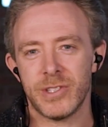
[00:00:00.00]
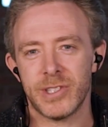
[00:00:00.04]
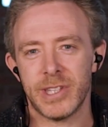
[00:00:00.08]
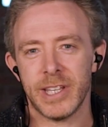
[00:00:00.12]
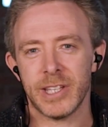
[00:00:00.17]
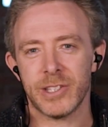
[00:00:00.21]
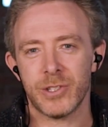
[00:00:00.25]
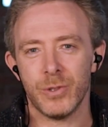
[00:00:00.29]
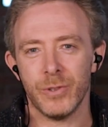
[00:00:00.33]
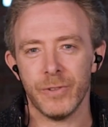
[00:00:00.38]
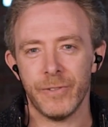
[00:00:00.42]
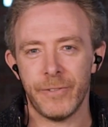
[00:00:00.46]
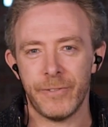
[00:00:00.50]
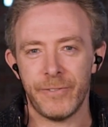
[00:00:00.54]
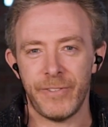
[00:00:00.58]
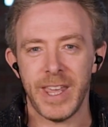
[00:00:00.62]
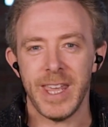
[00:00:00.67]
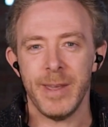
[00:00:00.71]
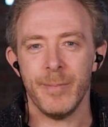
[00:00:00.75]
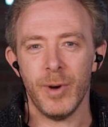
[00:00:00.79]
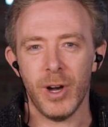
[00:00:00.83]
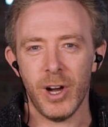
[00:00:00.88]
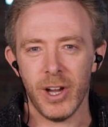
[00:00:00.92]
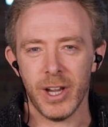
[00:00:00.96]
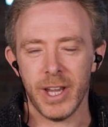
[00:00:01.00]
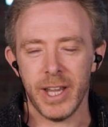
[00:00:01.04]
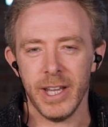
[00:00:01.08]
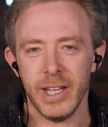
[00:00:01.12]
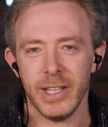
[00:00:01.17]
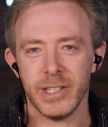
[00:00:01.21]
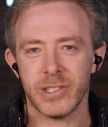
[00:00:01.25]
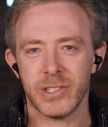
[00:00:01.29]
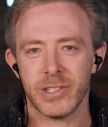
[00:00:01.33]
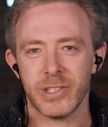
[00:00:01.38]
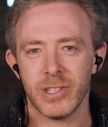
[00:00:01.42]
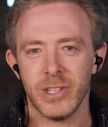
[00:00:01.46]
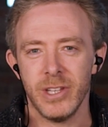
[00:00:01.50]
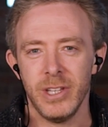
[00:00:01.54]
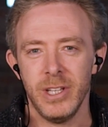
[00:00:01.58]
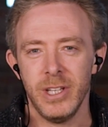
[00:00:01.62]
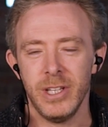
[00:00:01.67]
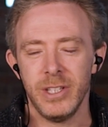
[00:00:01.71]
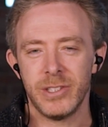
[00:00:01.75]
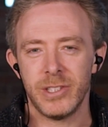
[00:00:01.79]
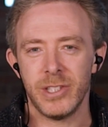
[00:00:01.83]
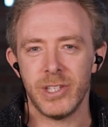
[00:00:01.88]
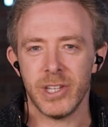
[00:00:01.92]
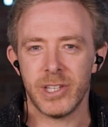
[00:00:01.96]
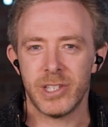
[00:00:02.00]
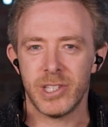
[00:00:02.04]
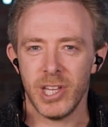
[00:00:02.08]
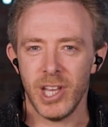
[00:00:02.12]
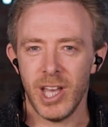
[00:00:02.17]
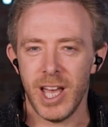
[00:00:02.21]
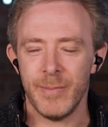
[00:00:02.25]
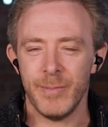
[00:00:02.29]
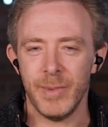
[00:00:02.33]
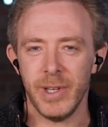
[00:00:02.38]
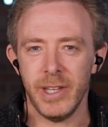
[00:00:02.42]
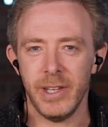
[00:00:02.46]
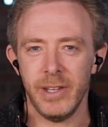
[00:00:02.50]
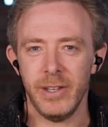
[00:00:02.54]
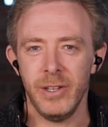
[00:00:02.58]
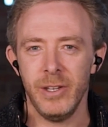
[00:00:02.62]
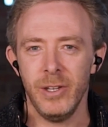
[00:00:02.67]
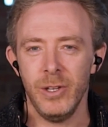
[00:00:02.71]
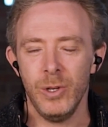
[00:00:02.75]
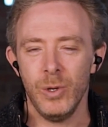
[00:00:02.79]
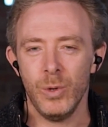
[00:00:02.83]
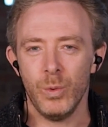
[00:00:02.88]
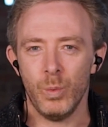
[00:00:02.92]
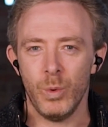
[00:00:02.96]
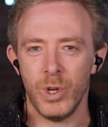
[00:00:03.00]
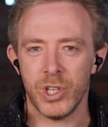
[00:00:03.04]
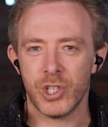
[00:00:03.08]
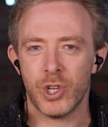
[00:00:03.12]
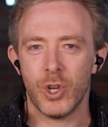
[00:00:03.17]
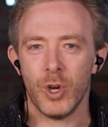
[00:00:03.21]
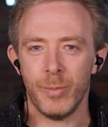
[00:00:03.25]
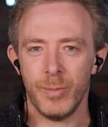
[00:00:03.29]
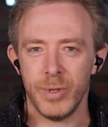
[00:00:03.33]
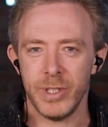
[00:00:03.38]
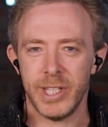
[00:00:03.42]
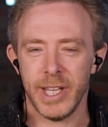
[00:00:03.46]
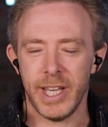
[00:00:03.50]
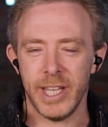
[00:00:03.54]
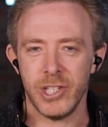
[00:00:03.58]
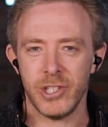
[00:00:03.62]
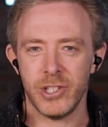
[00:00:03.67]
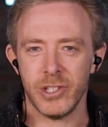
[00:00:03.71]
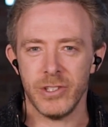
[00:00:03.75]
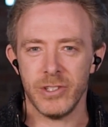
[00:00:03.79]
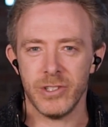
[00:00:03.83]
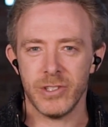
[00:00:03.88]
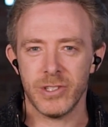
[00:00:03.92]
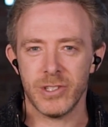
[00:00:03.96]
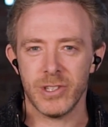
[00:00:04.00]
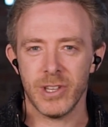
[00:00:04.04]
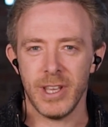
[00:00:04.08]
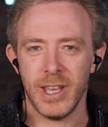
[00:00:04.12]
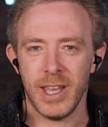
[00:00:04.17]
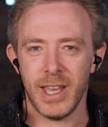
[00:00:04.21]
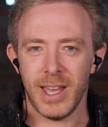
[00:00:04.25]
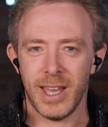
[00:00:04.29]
things called fee markets to determine which computations